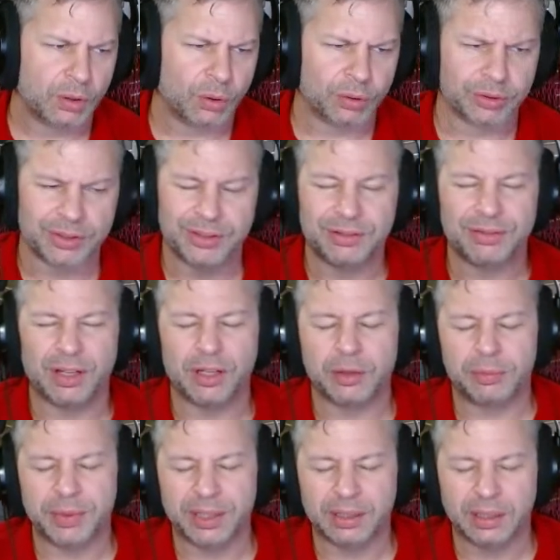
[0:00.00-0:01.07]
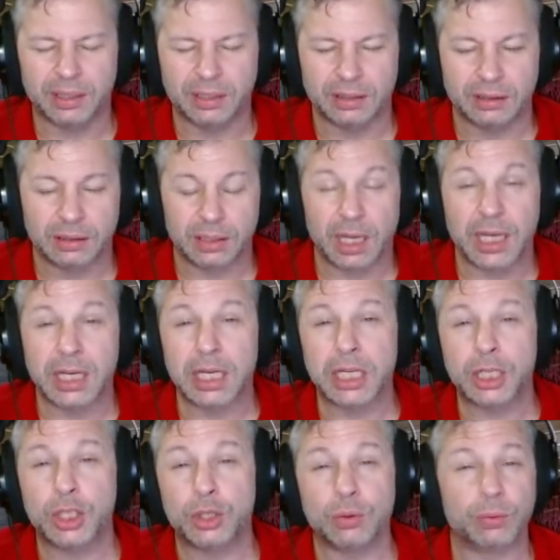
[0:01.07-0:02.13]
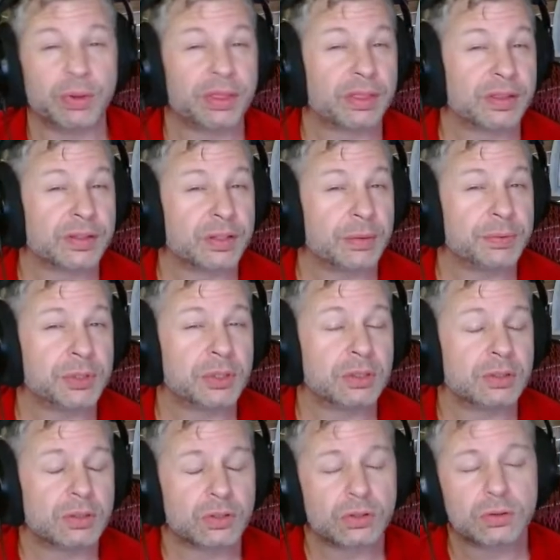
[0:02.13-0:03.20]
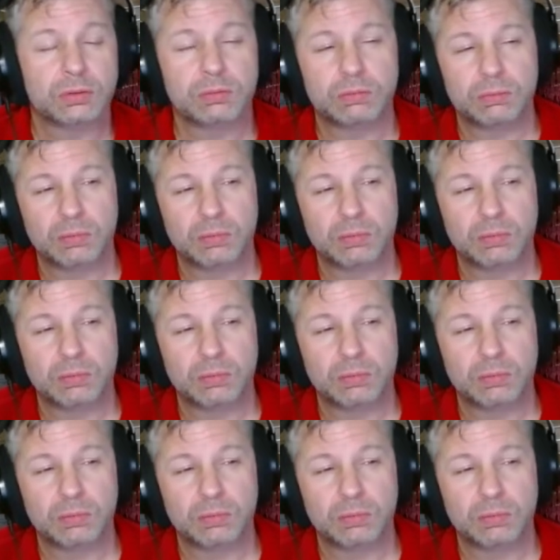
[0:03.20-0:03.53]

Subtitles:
or developing an issue with the substance.